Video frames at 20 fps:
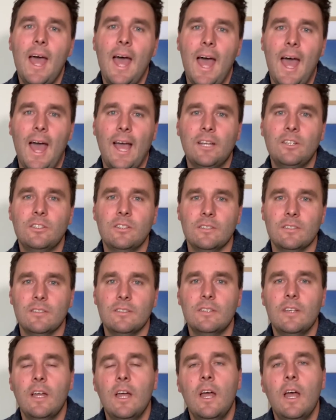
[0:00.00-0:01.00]

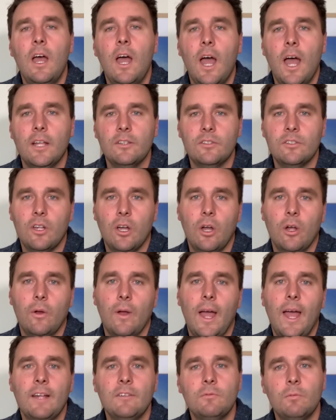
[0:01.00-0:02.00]
actions. And
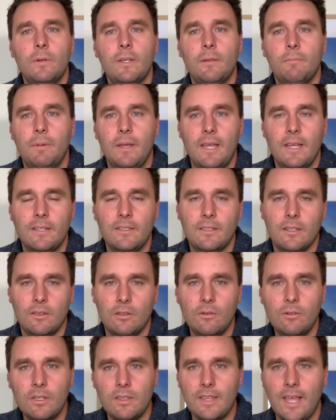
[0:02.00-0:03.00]
so as we begin to
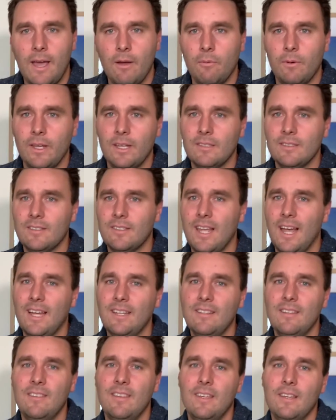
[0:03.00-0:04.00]
look at that, we can
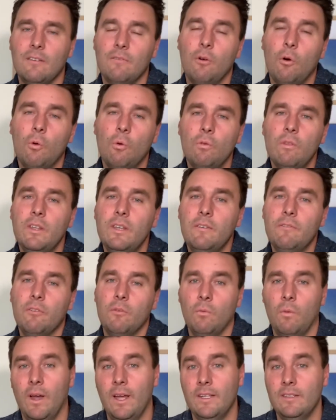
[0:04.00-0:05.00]
start to think of all the
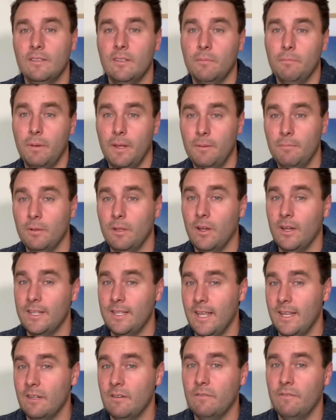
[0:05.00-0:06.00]
different ways that people
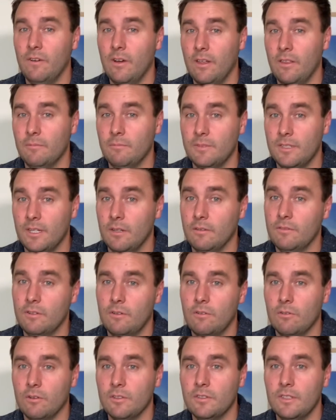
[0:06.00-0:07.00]
identify themselves
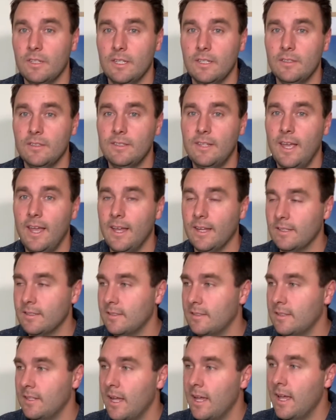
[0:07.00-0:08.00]
across these
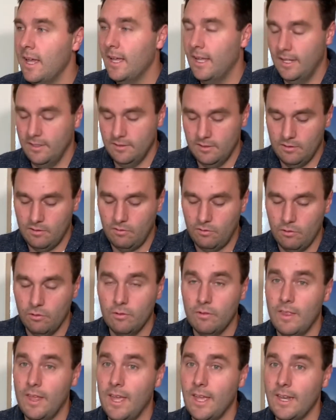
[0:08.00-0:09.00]
texts. Is it through their